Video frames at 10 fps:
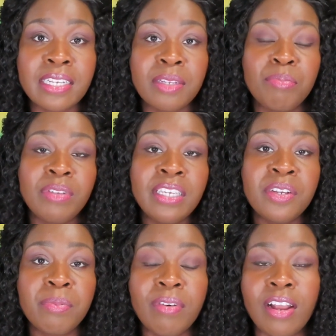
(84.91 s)
to complete
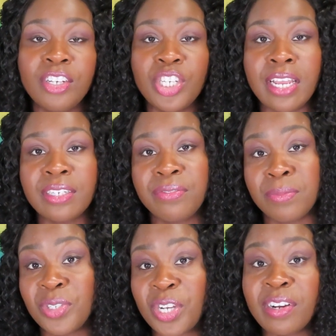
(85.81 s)
your project
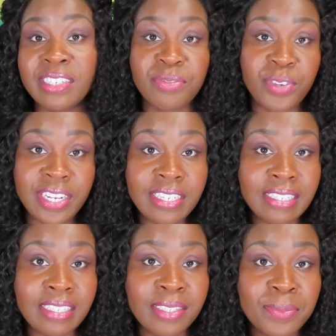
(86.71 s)
from start to finish?